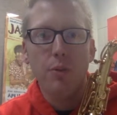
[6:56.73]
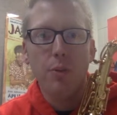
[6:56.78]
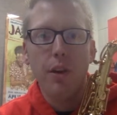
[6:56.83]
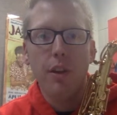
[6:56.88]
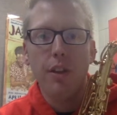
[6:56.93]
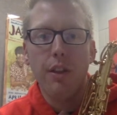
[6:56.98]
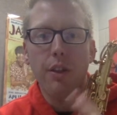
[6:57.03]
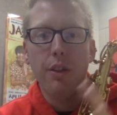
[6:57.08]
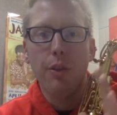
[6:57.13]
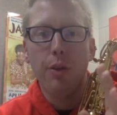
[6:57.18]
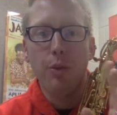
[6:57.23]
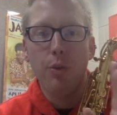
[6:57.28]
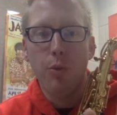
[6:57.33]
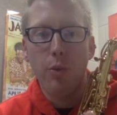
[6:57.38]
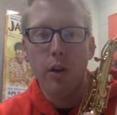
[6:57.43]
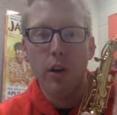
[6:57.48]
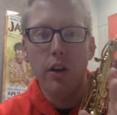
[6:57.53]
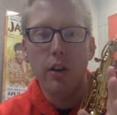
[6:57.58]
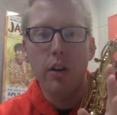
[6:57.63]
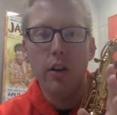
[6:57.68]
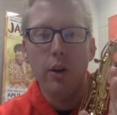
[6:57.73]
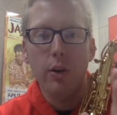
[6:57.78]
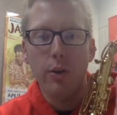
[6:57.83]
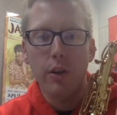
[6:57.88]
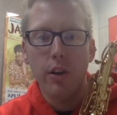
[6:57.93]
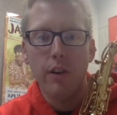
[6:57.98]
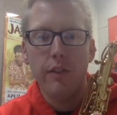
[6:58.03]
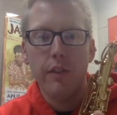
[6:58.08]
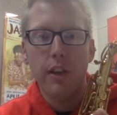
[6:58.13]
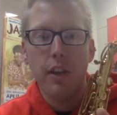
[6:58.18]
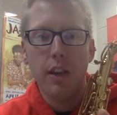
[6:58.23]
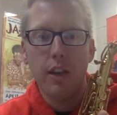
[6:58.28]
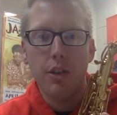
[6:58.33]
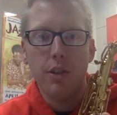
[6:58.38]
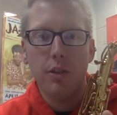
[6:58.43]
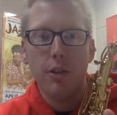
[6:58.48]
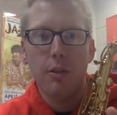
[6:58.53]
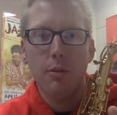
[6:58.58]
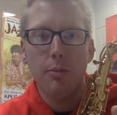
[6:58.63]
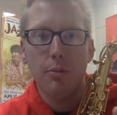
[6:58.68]
with the root note of
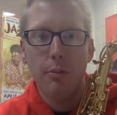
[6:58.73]
each